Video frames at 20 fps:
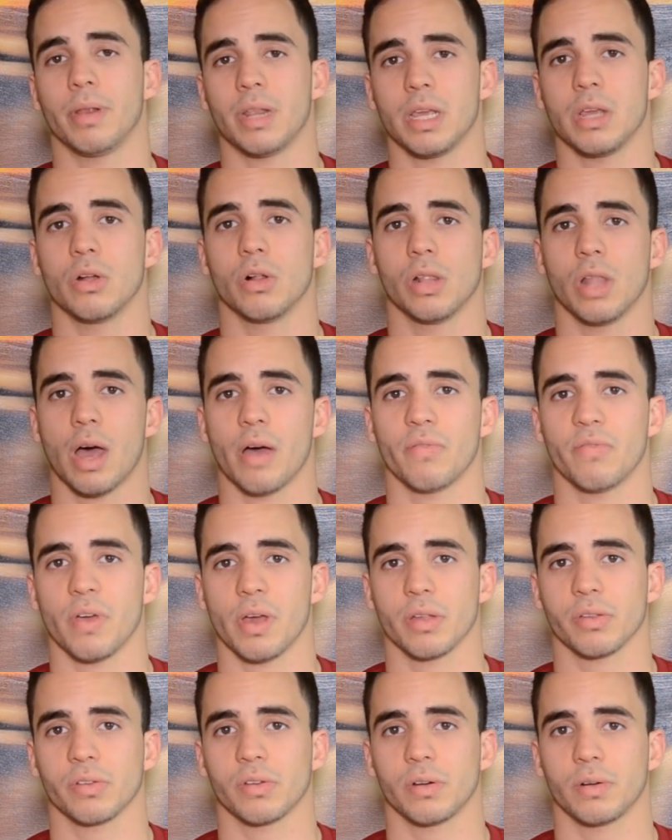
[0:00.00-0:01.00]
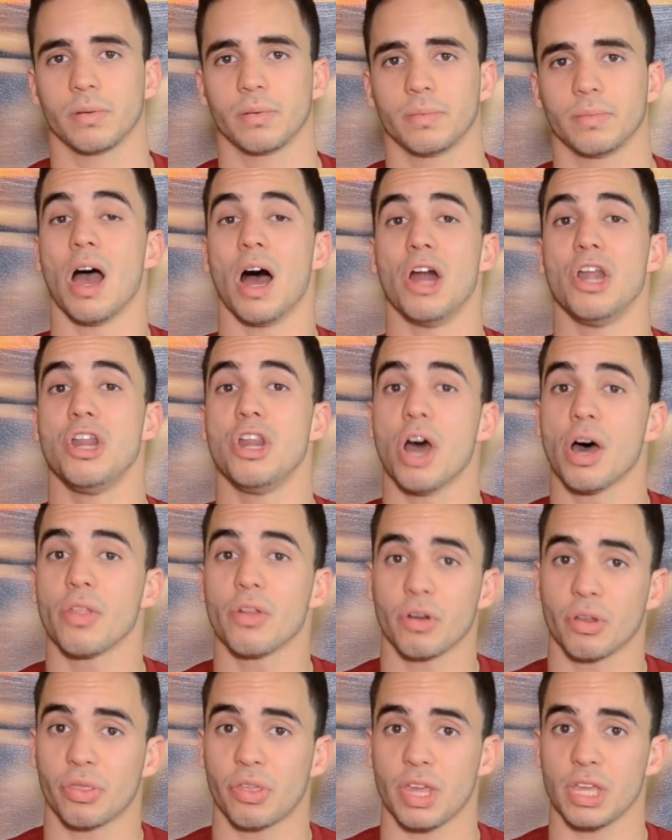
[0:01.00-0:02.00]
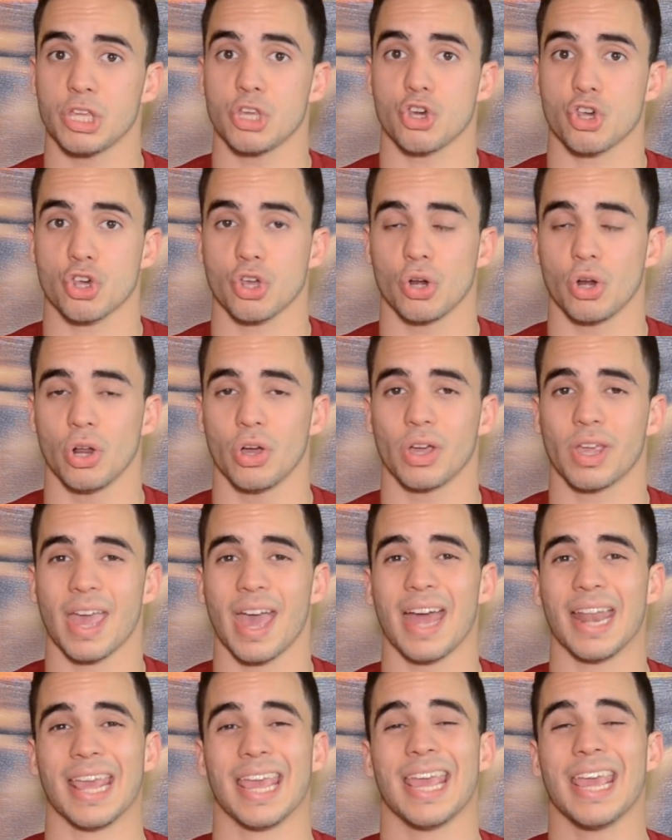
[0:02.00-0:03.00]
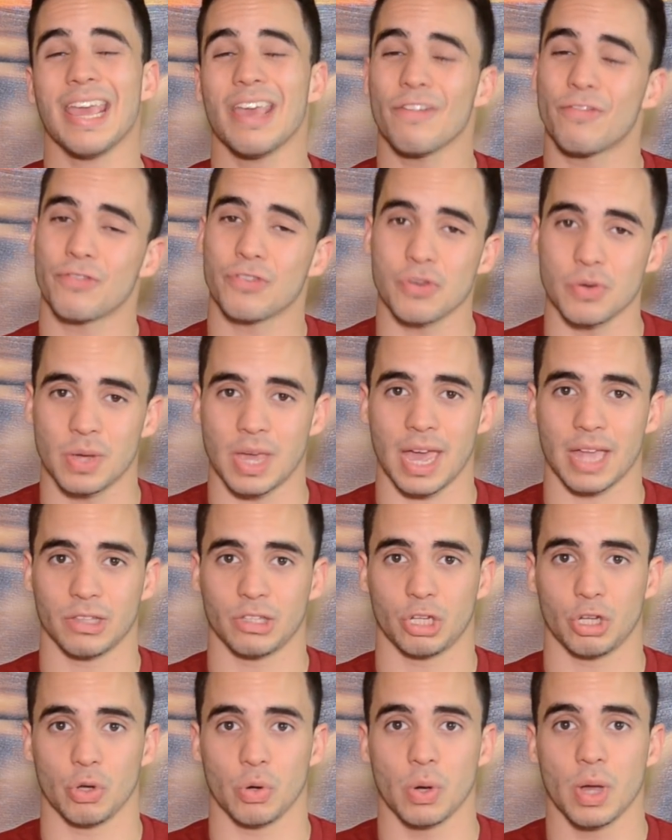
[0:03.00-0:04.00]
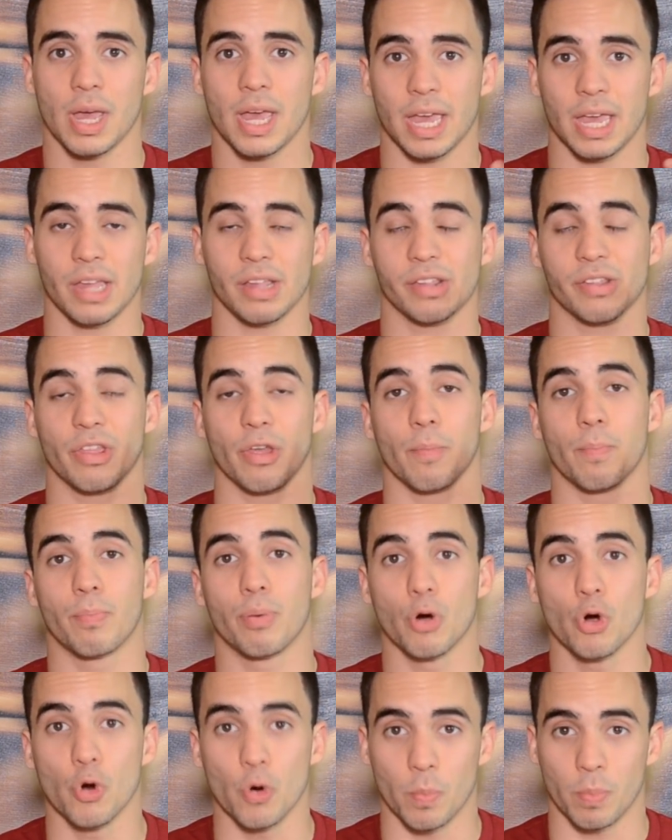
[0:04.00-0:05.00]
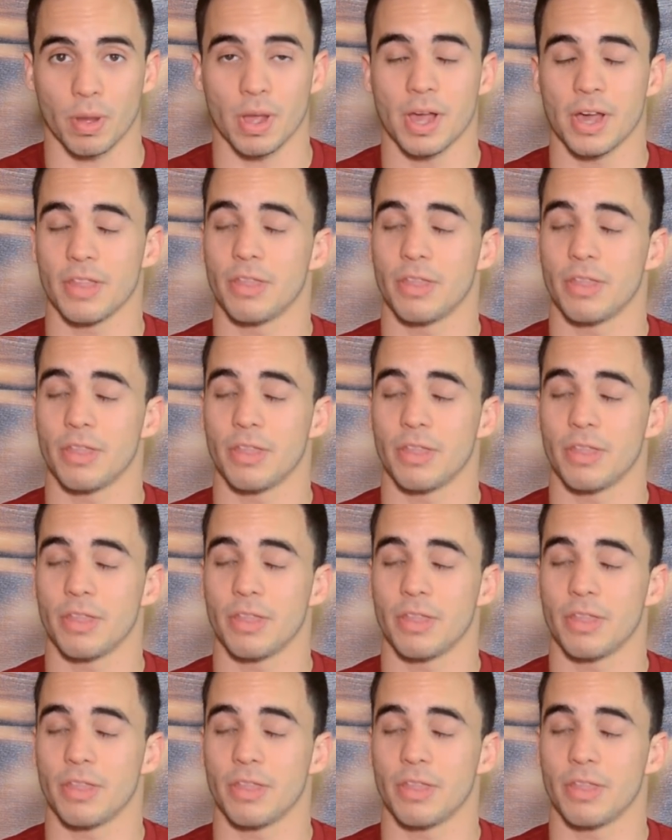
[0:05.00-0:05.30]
it heal a lot faster. Another thing you should look at, if you get to, is the poop.